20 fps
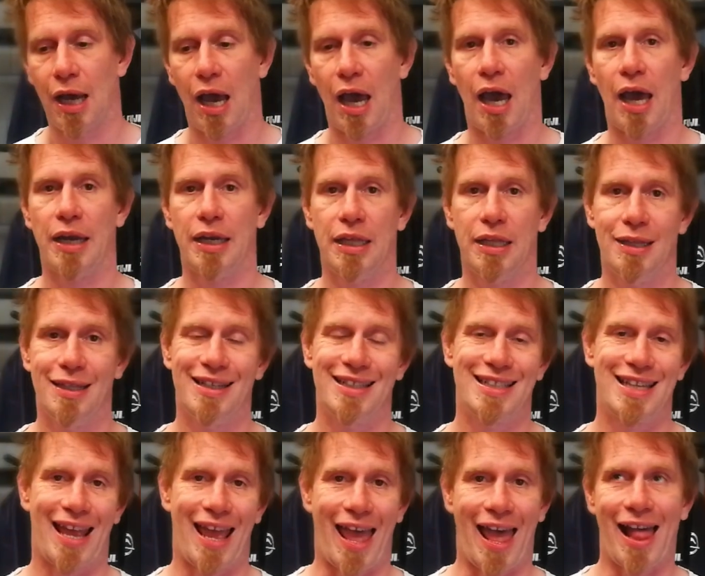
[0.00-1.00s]
add in
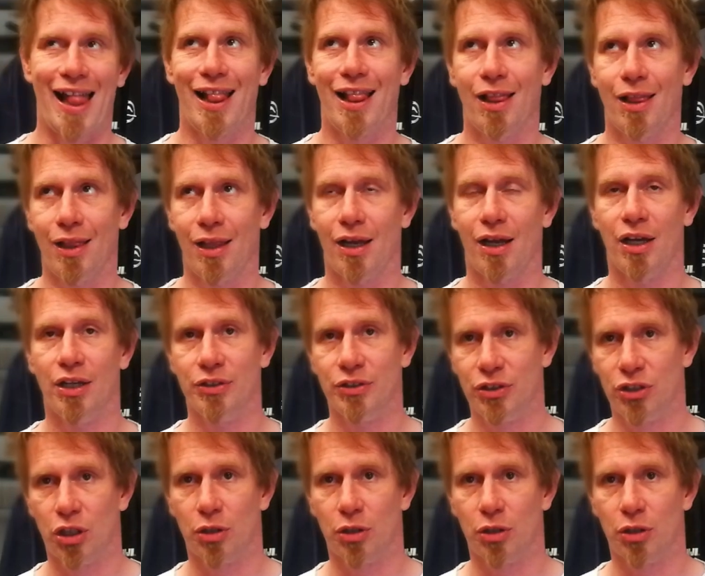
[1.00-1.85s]
this L and